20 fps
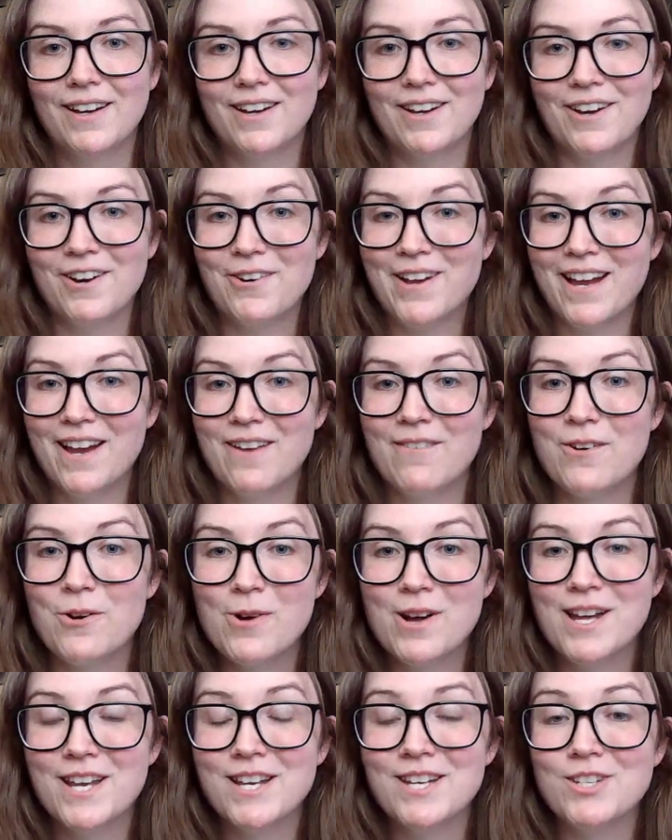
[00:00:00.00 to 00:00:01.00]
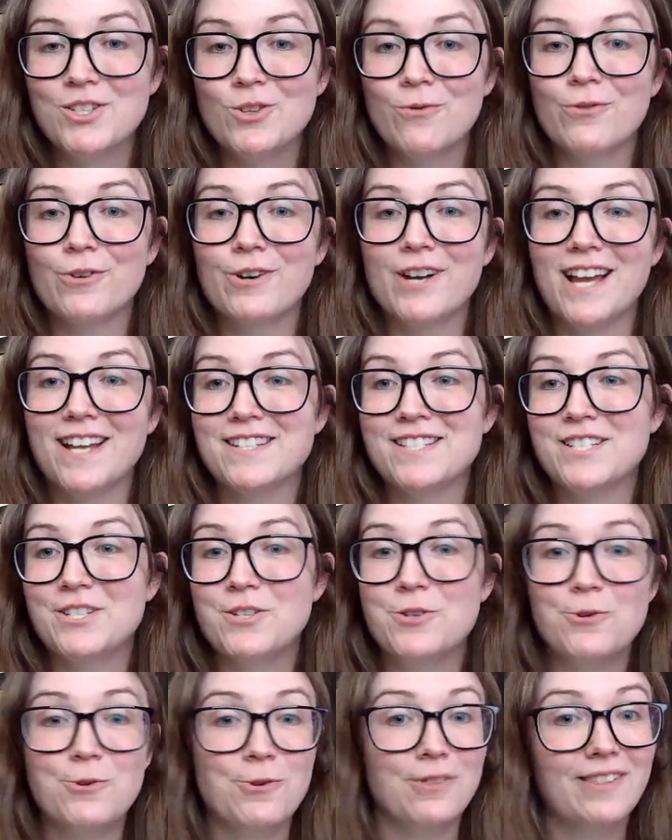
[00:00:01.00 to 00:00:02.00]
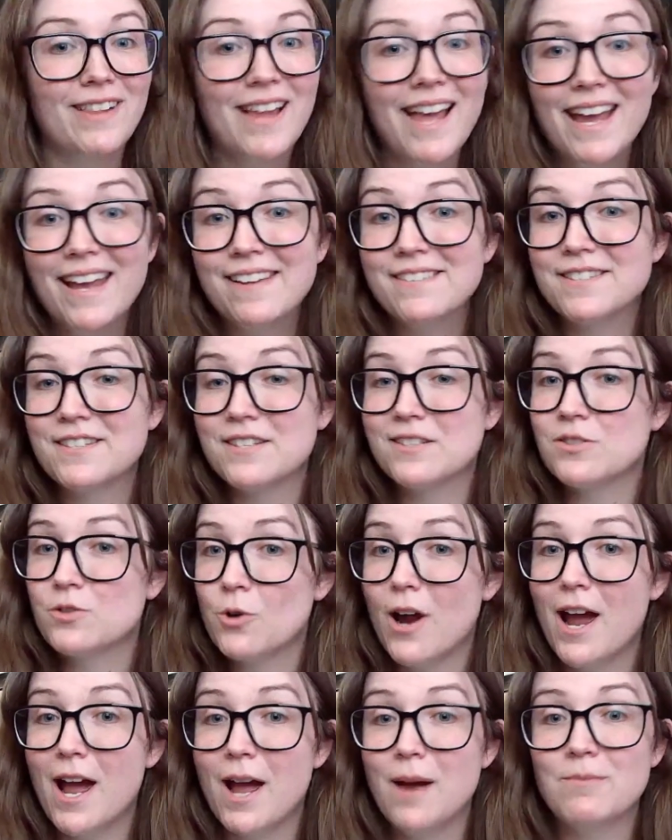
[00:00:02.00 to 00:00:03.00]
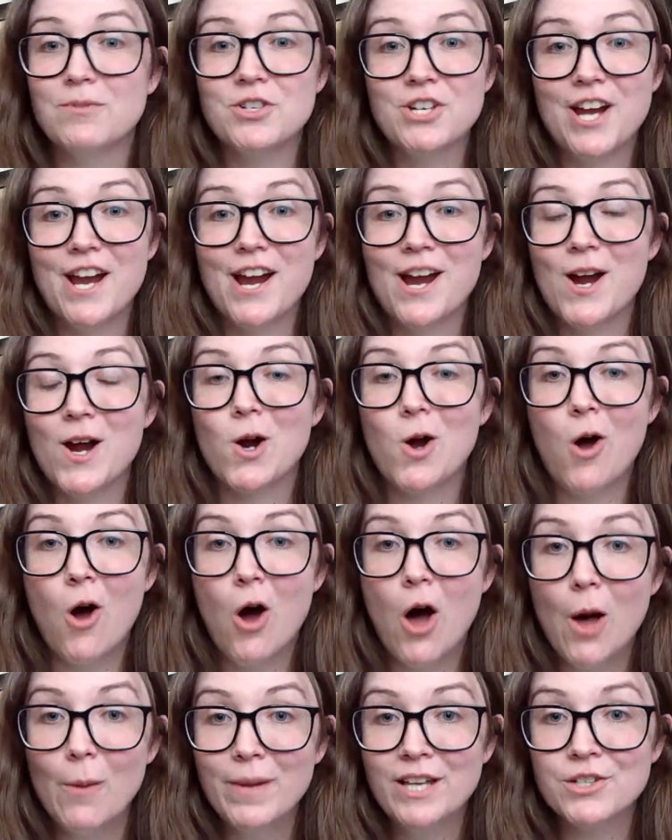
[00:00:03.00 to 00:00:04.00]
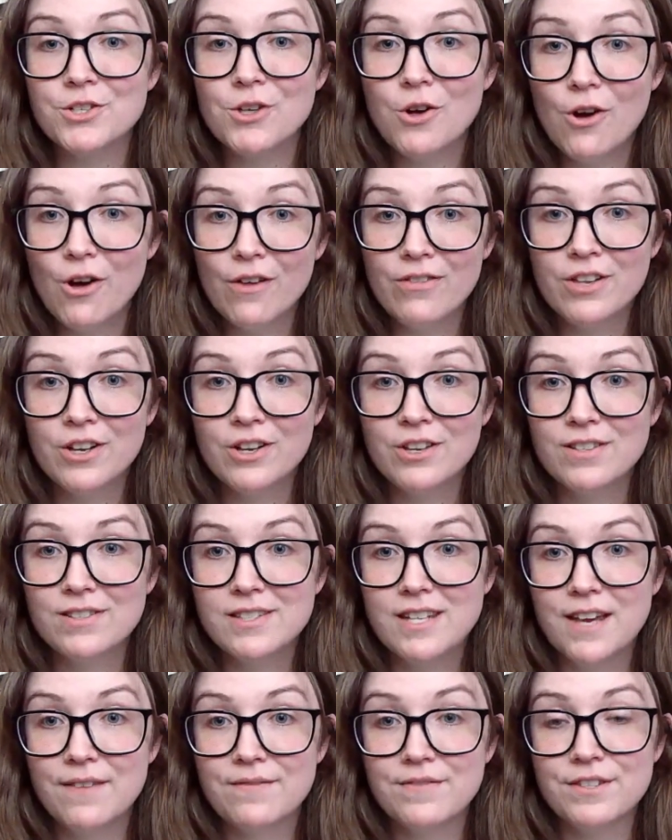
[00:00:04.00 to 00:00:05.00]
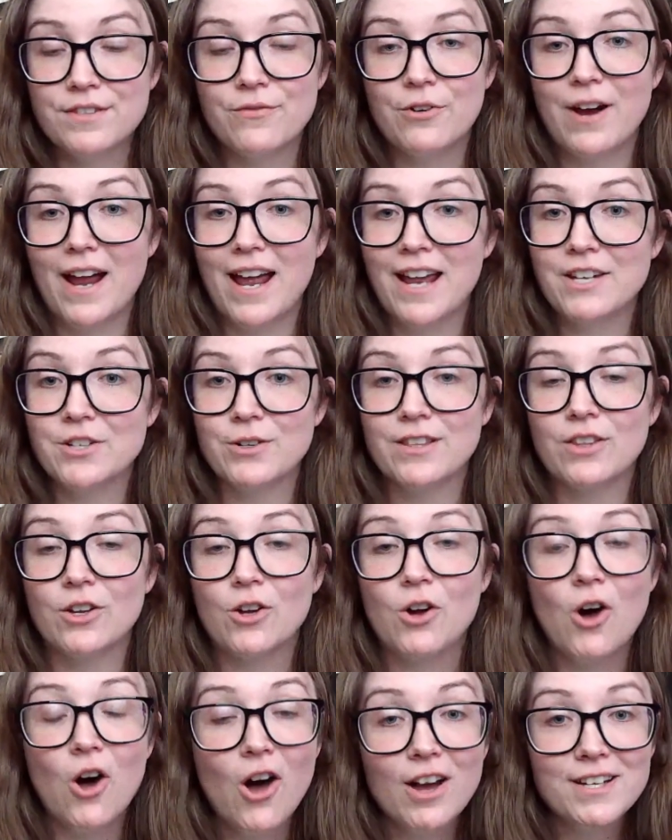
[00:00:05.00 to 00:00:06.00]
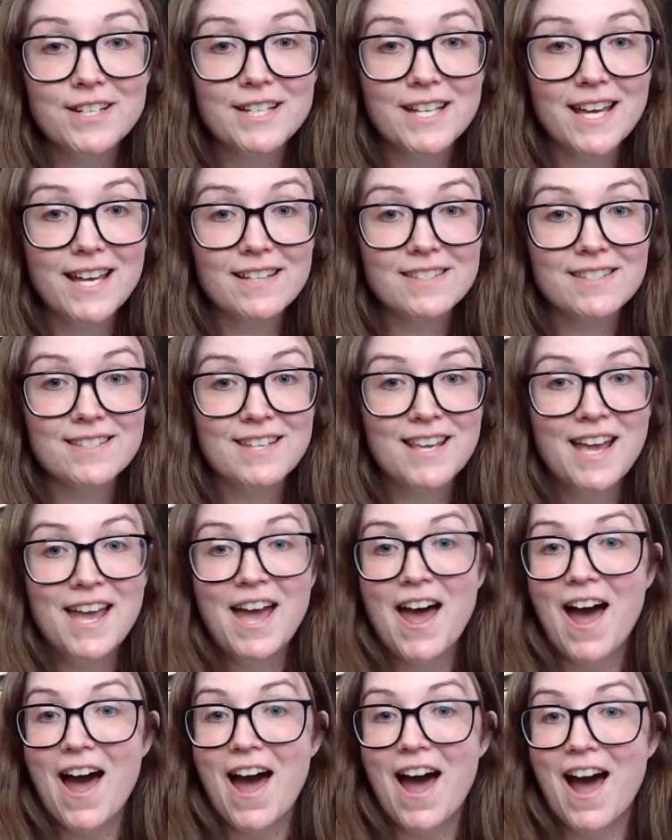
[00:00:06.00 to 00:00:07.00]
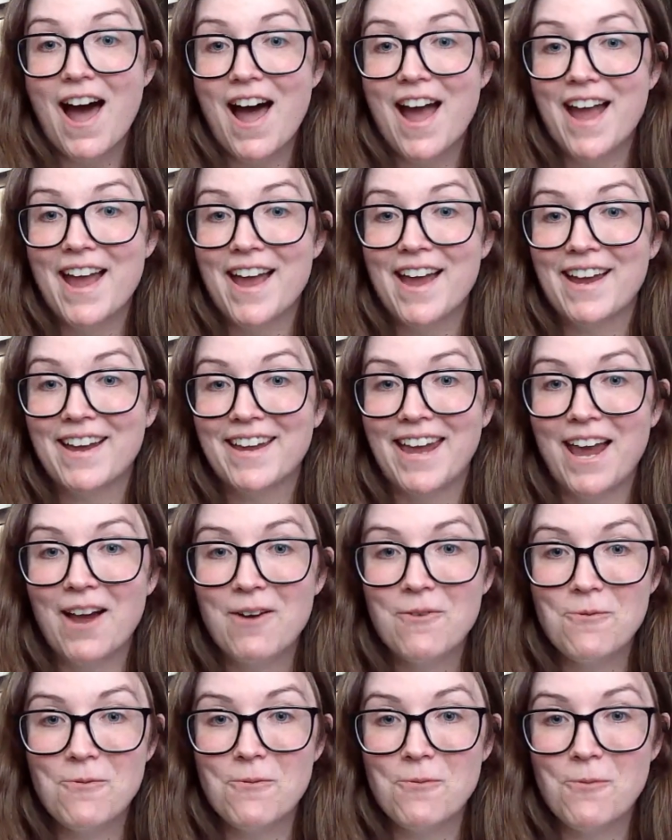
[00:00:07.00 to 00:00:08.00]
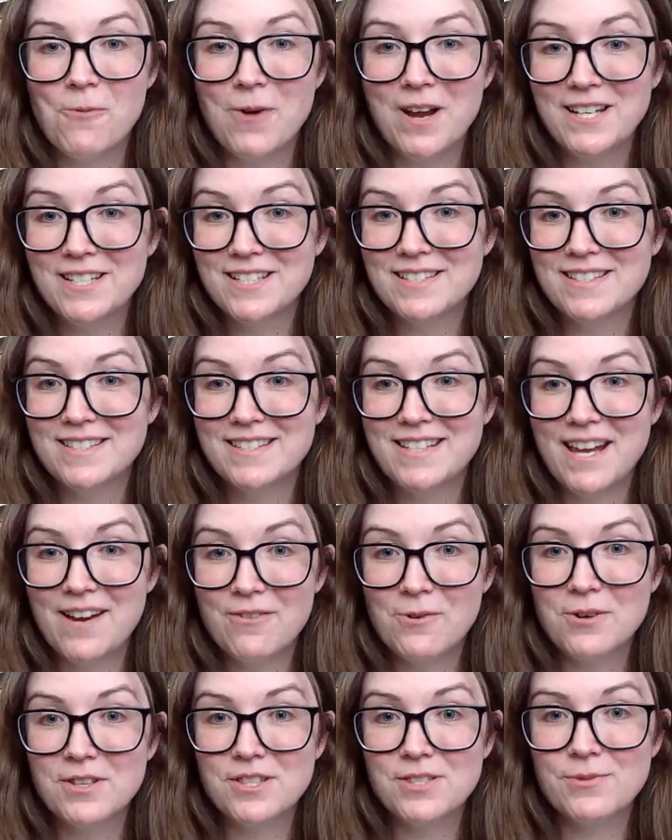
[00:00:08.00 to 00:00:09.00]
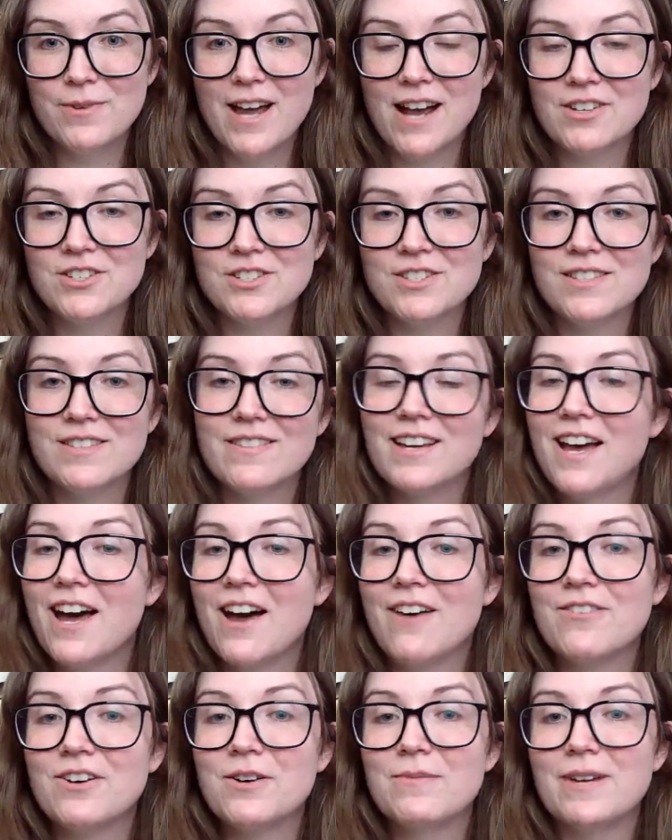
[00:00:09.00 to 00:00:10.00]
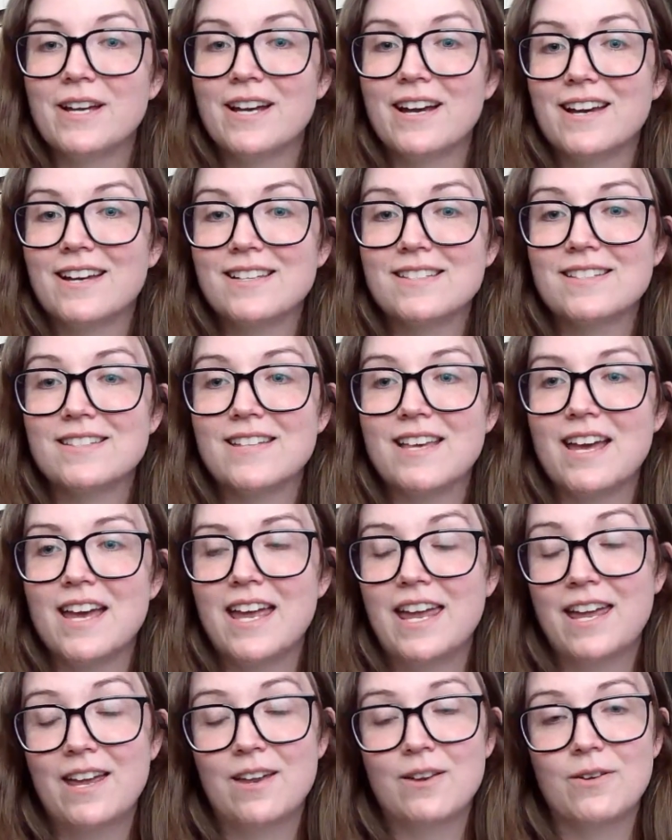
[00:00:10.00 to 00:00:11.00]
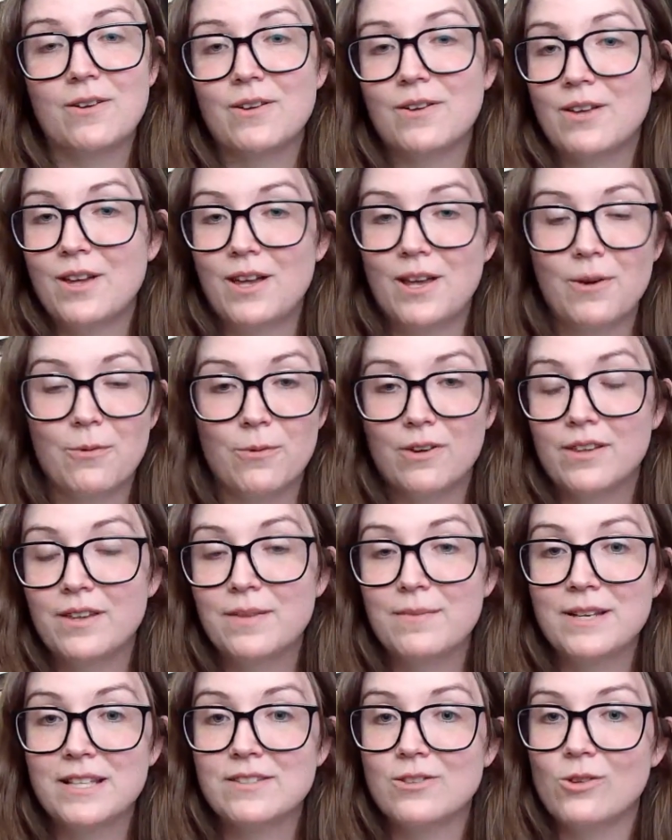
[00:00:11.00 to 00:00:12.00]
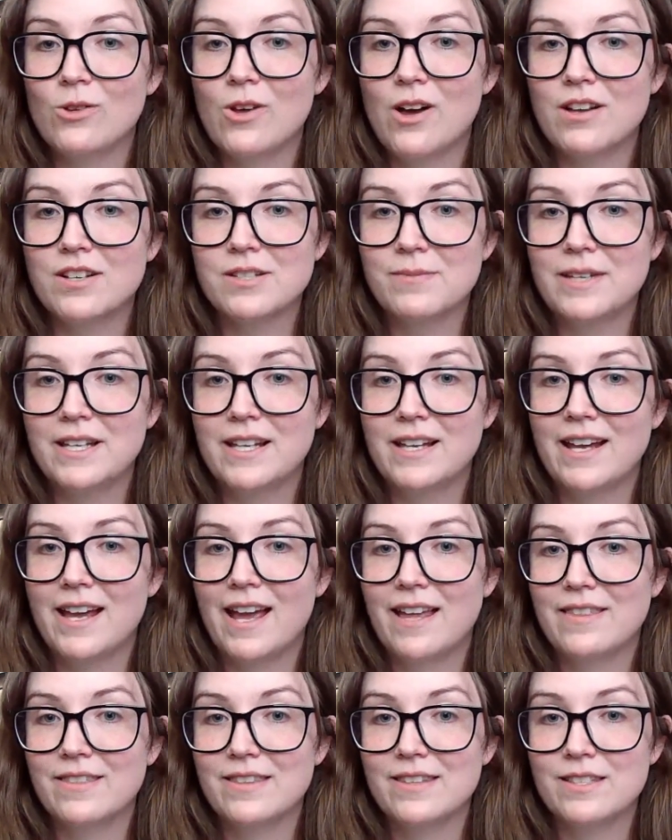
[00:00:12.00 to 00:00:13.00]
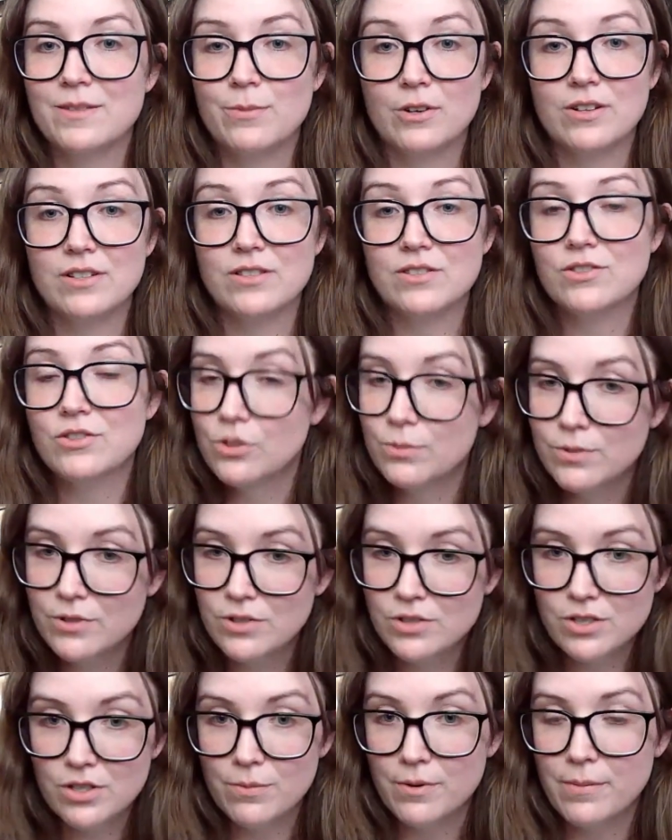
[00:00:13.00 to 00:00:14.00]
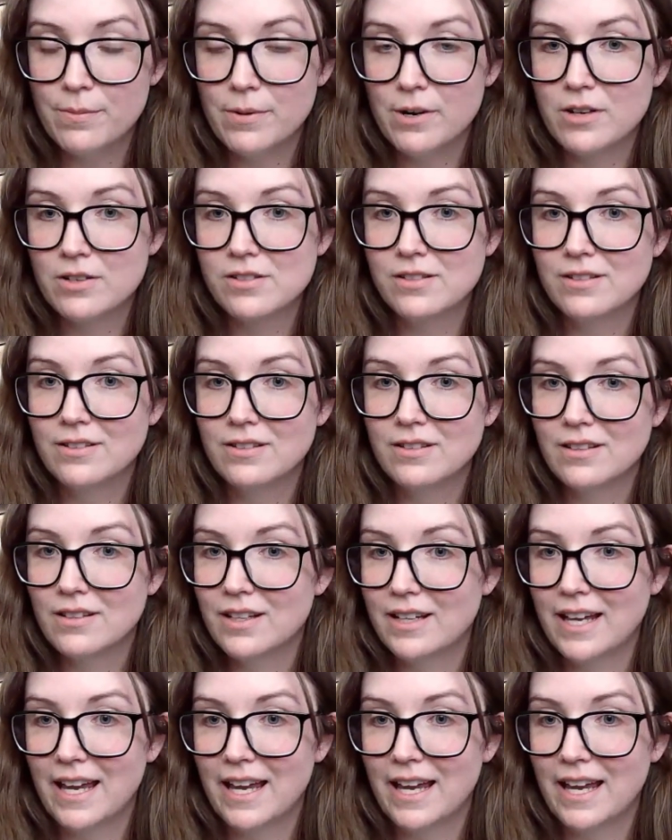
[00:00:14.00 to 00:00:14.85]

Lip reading: Okay everyone, don't forget to like, subscribe, share, comment, all the good stuffs for entering the contest. I can't wait to see everyone's reactions of the cover because it really means a lot to me, and this book is super, super personal.